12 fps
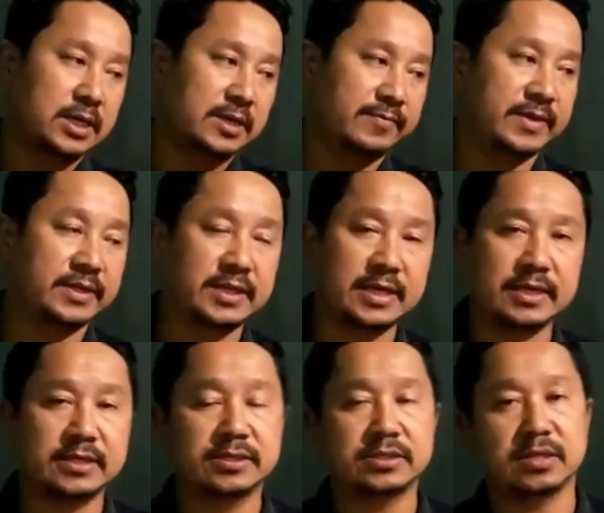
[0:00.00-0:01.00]
living
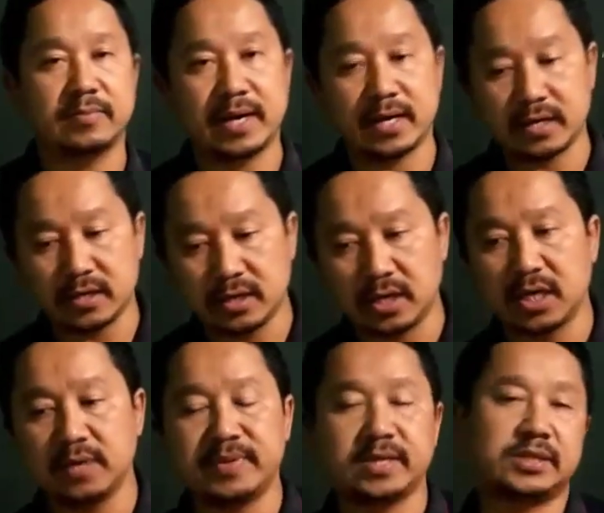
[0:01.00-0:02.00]
things, some are
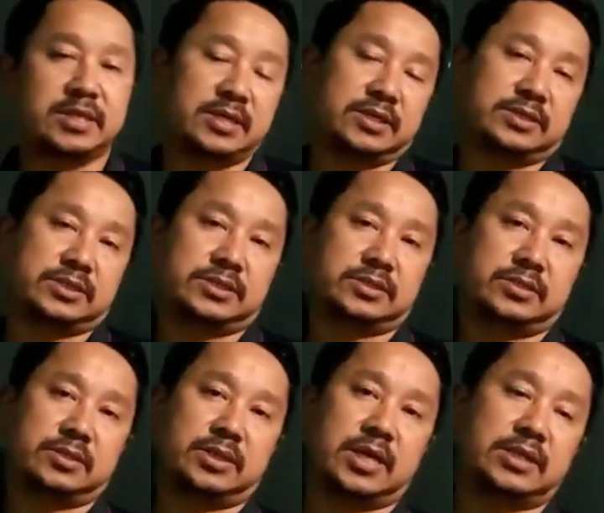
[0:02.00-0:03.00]
non-living things.
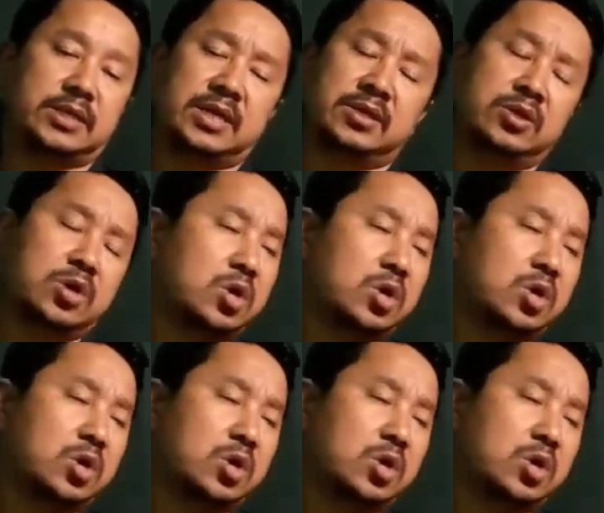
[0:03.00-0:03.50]
Right, and